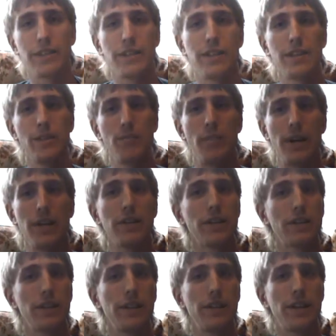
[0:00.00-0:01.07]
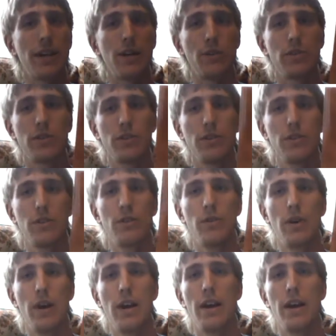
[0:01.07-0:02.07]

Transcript: This basically tells you